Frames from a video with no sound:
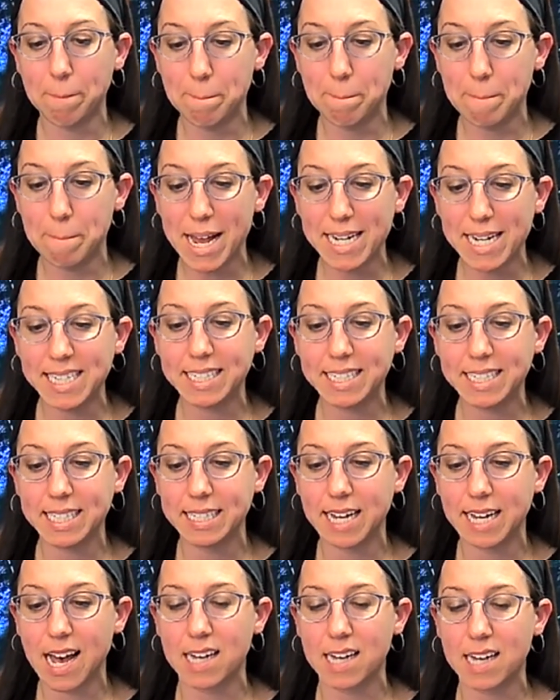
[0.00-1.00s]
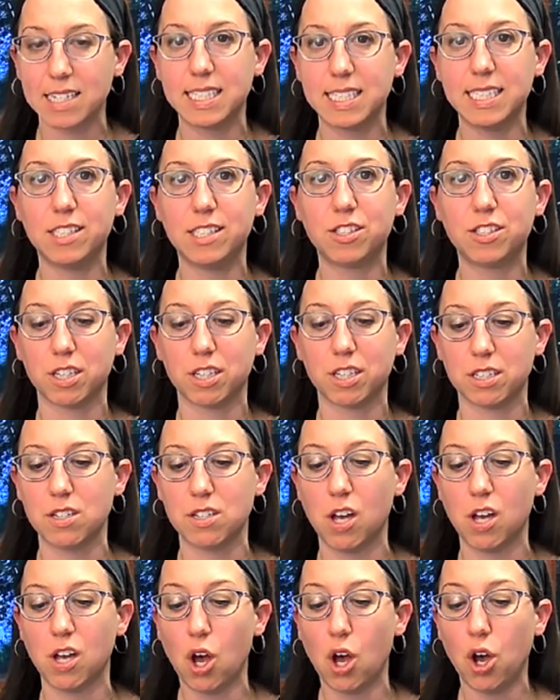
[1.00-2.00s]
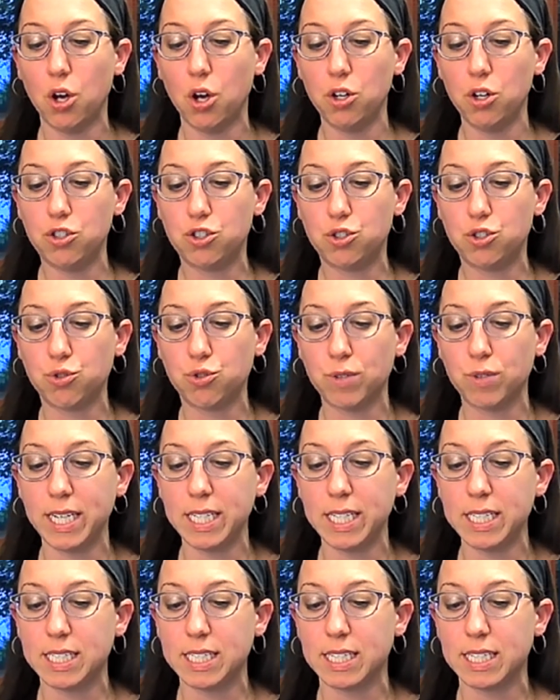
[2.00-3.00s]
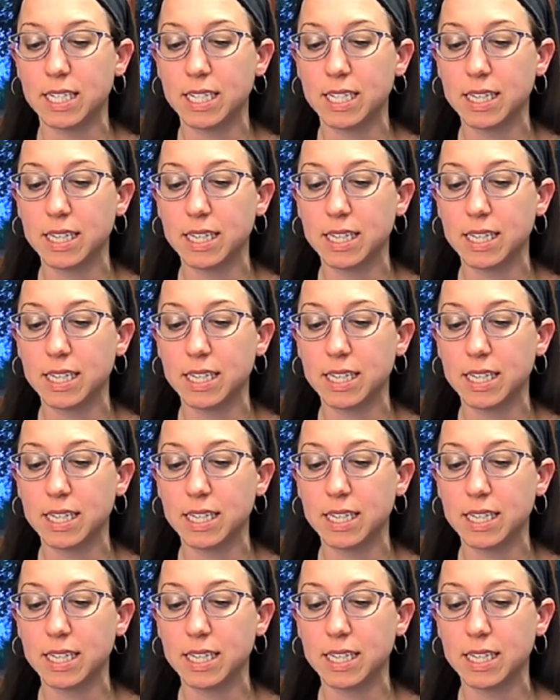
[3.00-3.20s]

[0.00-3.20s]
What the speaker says: many Tanakh teachers who treat